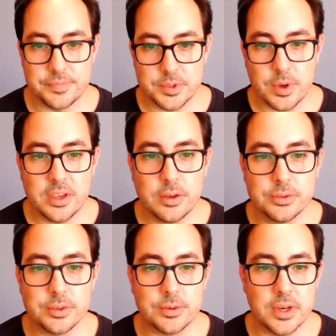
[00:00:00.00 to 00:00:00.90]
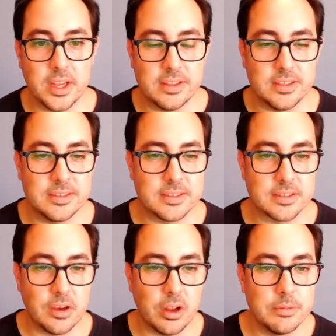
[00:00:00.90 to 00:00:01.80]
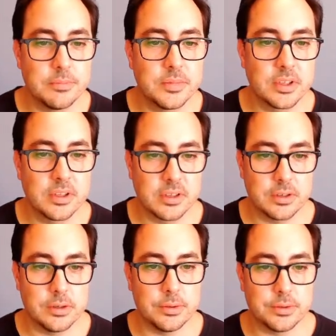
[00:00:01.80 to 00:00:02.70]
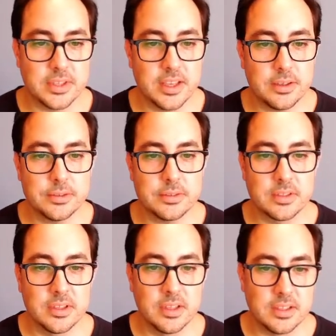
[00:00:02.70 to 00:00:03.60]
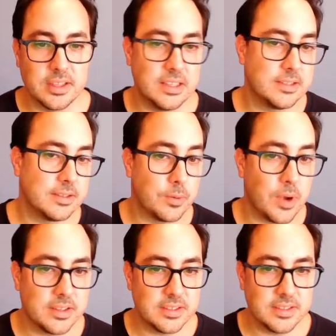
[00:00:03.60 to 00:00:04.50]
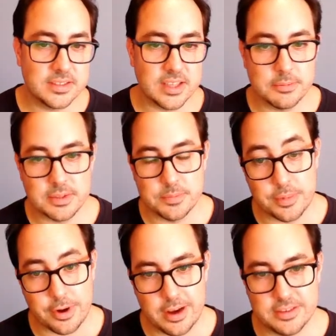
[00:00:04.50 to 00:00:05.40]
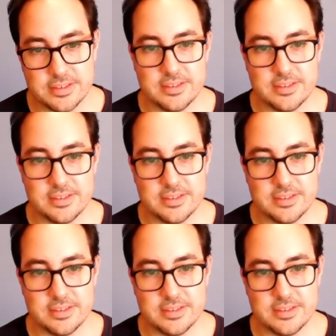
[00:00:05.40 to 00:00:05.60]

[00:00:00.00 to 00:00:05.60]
So I also create this column called sales, that is the quantity times the price.